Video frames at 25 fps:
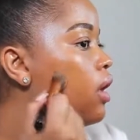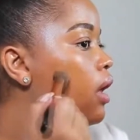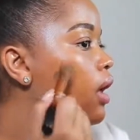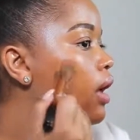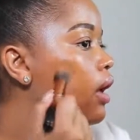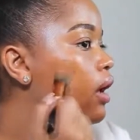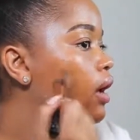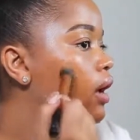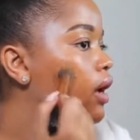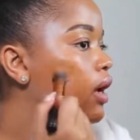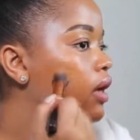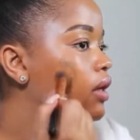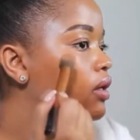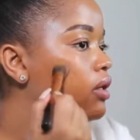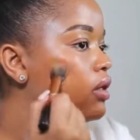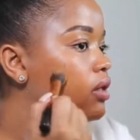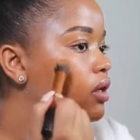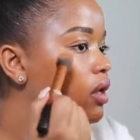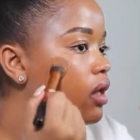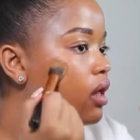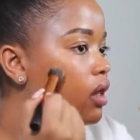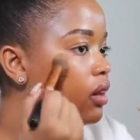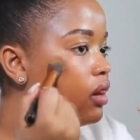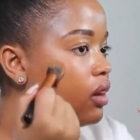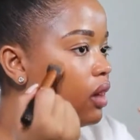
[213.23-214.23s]
And
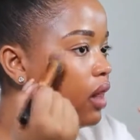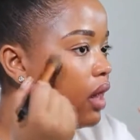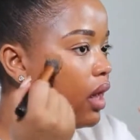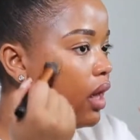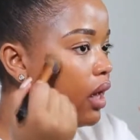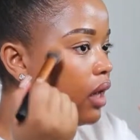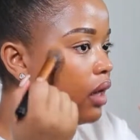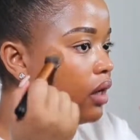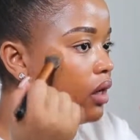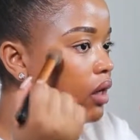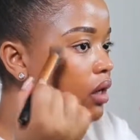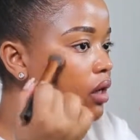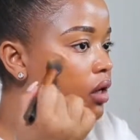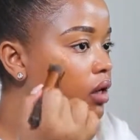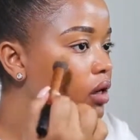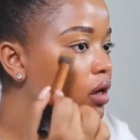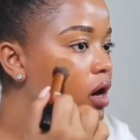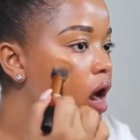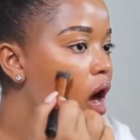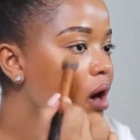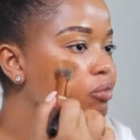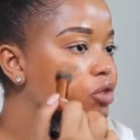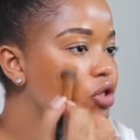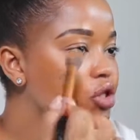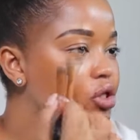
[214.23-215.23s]
then now
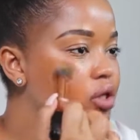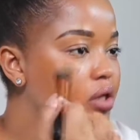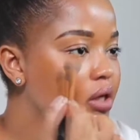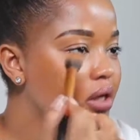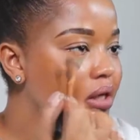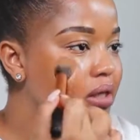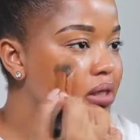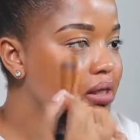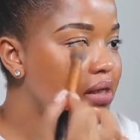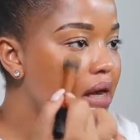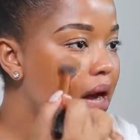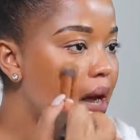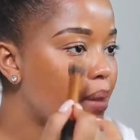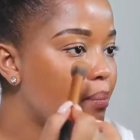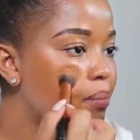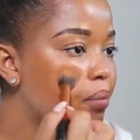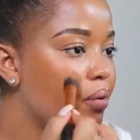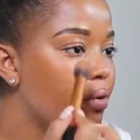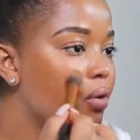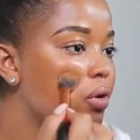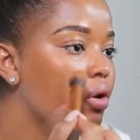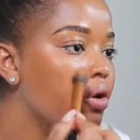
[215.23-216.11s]
I'm just gonna tap